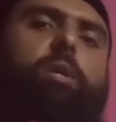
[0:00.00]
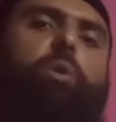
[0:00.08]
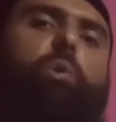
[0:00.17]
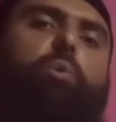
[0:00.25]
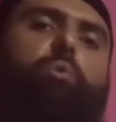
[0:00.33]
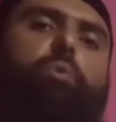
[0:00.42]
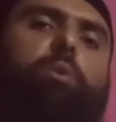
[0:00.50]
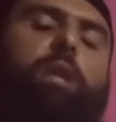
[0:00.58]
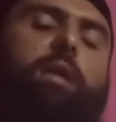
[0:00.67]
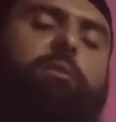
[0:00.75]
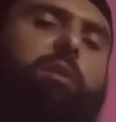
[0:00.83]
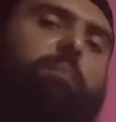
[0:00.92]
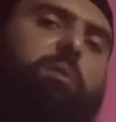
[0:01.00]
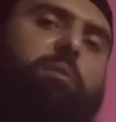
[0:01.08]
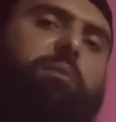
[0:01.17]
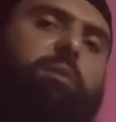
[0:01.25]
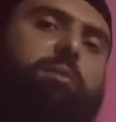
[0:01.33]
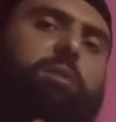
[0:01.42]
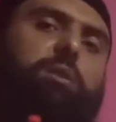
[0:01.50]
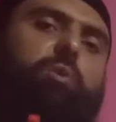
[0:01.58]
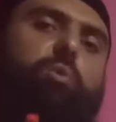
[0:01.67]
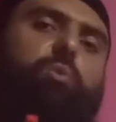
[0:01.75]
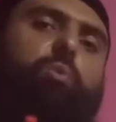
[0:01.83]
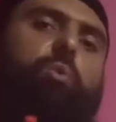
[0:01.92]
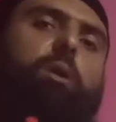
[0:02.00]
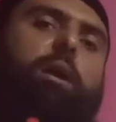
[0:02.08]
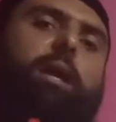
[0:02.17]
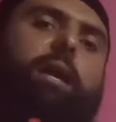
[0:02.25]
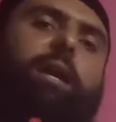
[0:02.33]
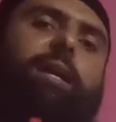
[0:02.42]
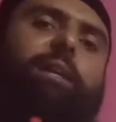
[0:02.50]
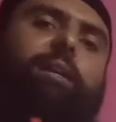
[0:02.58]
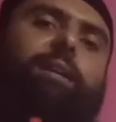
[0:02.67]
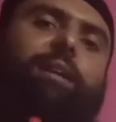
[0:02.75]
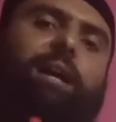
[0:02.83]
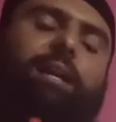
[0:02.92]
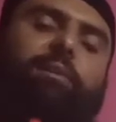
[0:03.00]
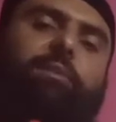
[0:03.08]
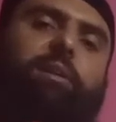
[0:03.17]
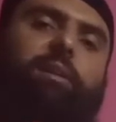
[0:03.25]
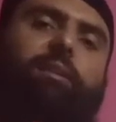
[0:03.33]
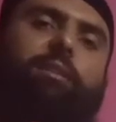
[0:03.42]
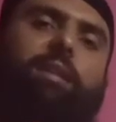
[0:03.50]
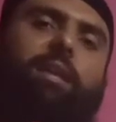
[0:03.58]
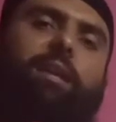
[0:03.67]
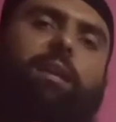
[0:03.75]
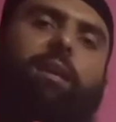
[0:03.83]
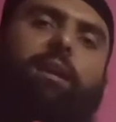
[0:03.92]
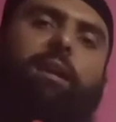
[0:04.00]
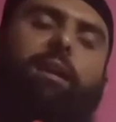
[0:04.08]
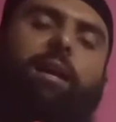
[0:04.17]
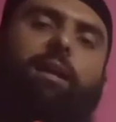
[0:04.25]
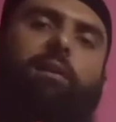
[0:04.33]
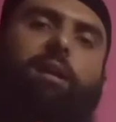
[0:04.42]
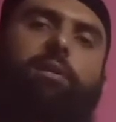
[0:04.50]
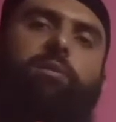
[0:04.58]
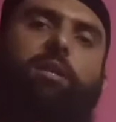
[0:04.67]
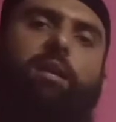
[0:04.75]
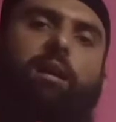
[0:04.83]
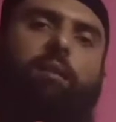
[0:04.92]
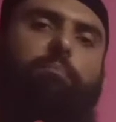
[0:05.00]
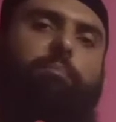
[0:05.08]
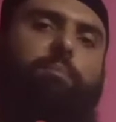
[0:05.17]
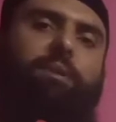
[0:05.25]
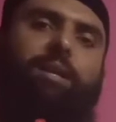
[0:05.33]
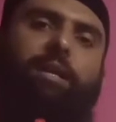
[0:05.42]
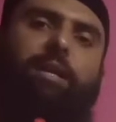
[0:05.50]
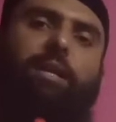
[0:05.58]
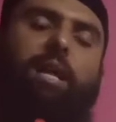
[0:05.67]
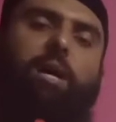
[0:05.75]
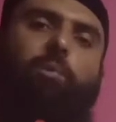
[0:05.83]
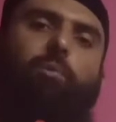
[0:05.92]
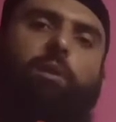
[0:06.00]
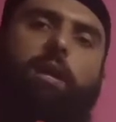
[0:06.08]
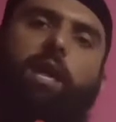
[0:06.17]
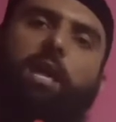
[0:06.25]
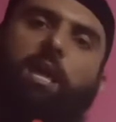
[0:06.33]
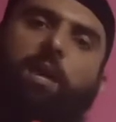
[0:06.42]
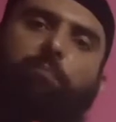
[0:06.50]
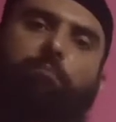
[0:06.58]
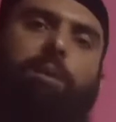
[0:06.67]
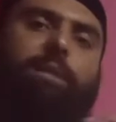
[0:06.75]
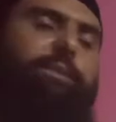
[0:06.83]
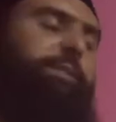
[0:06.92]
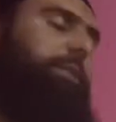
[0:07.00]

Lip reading: Due to loss of sensation, due to alter the conduction of nerve impulse.